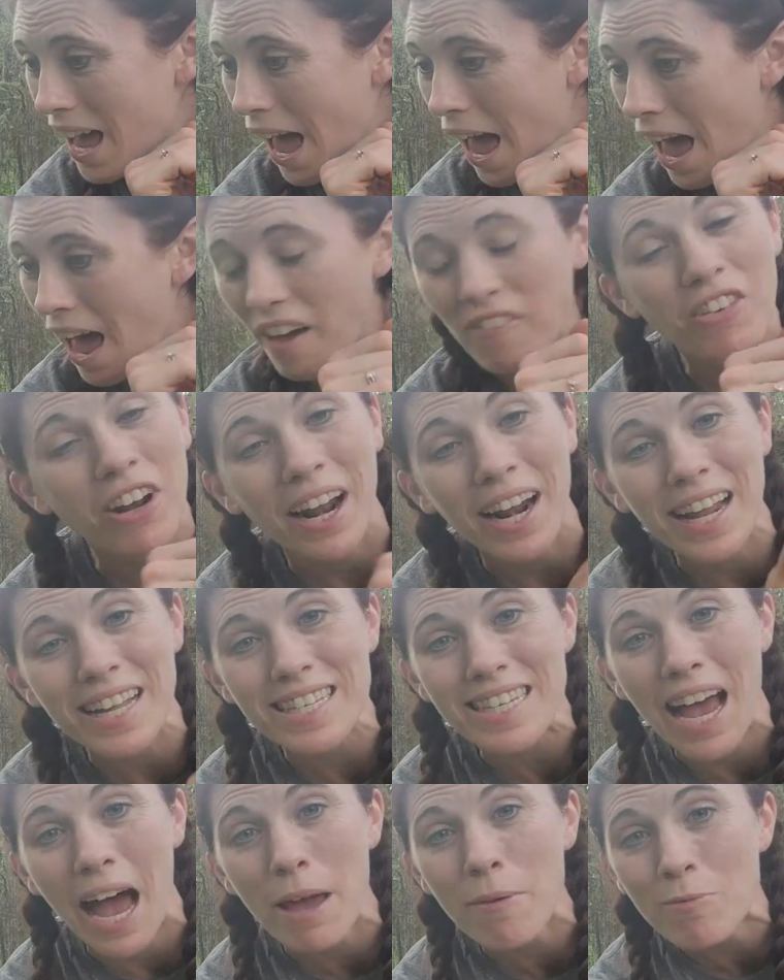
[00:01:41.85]
I have not
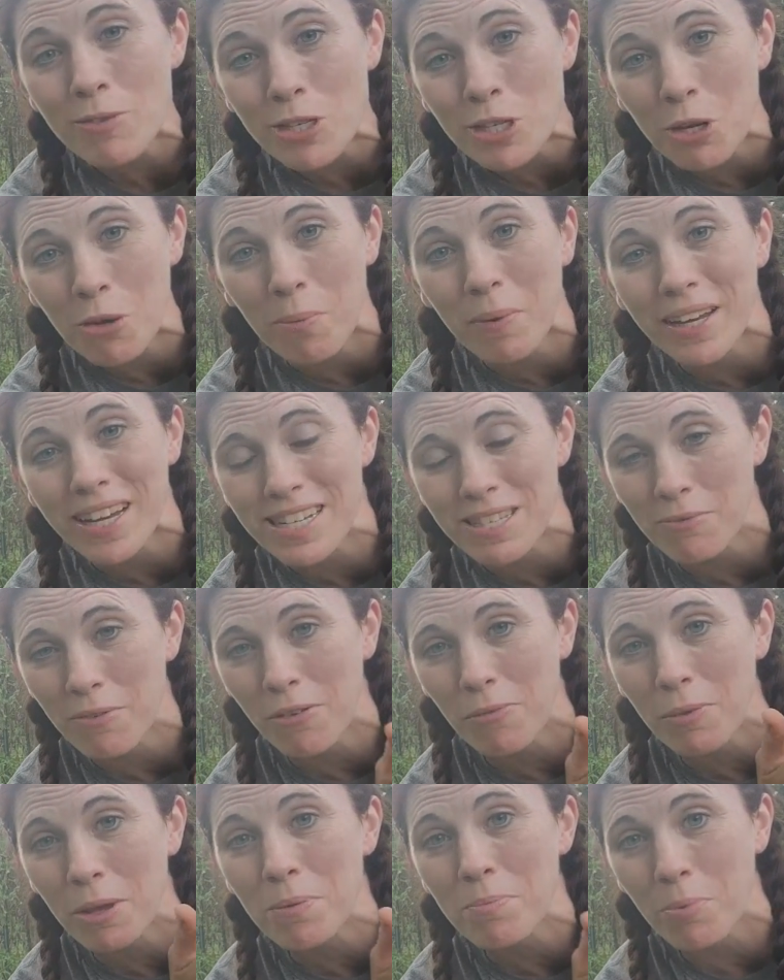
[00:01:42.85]
had time to because
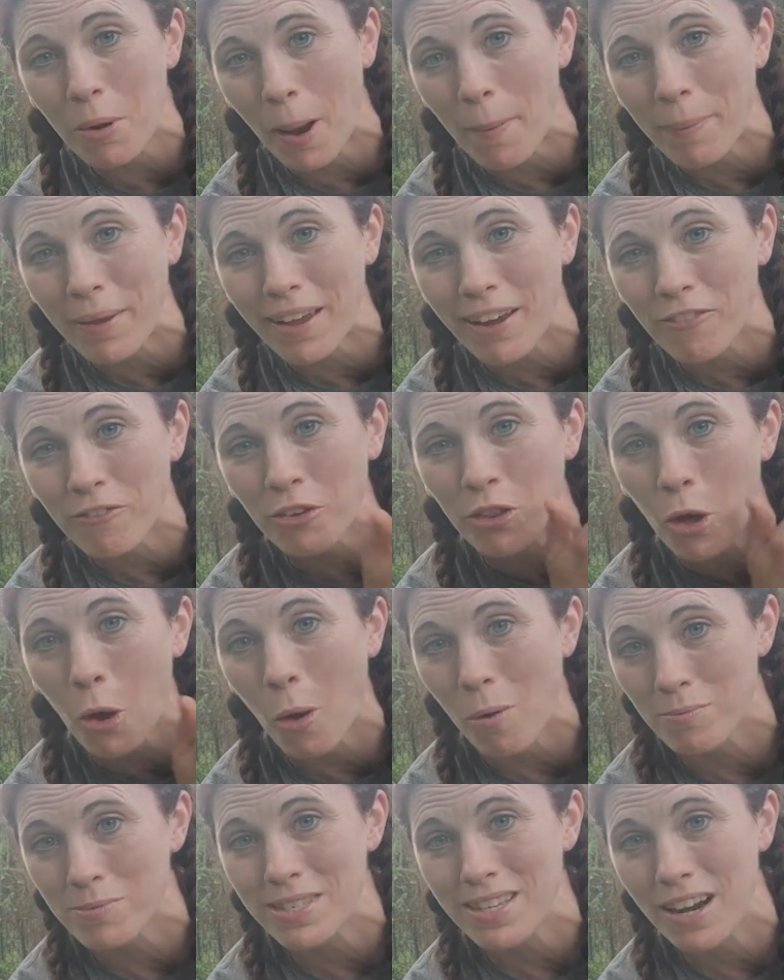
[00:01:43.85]
we've been prepping for the
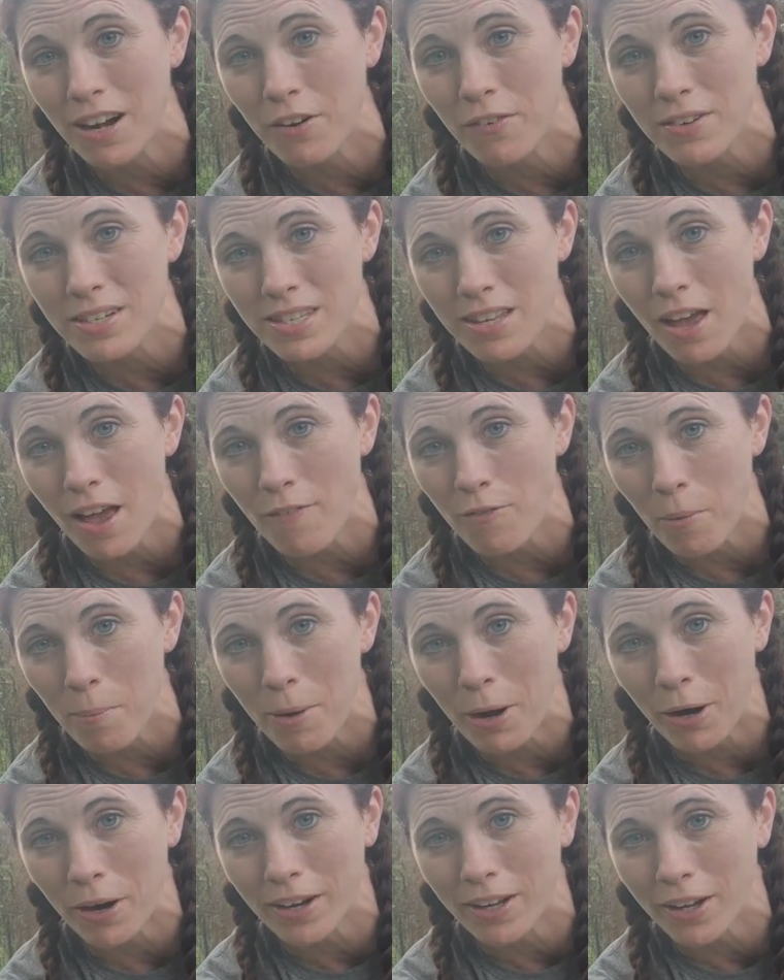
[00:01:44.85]
Homesteaders of
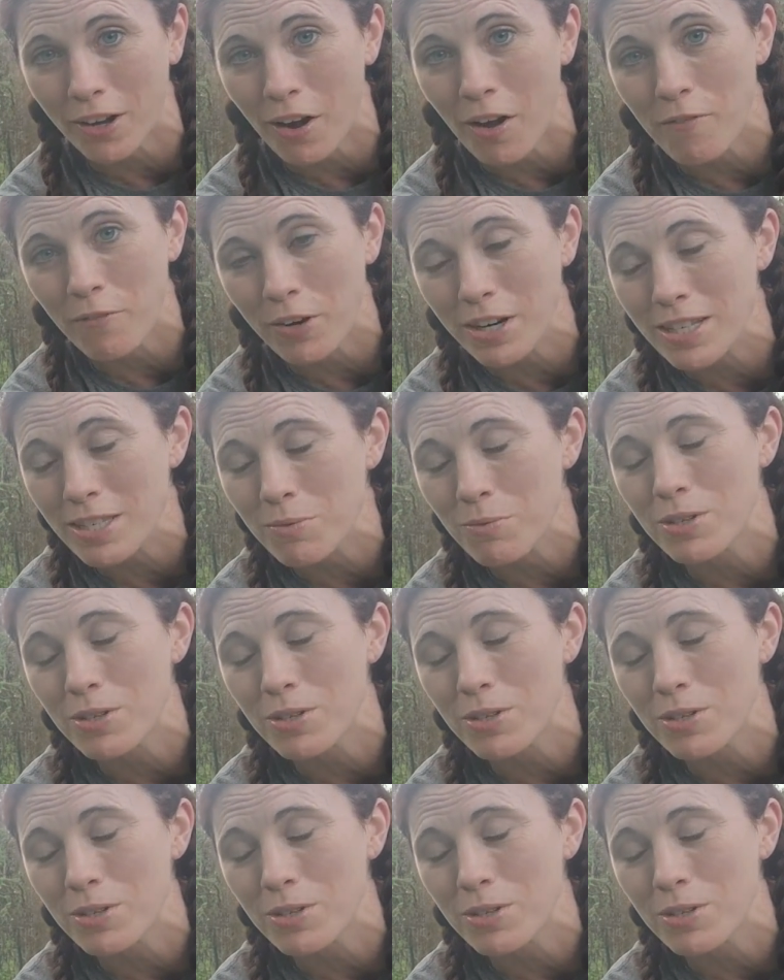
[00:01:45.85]
America conference,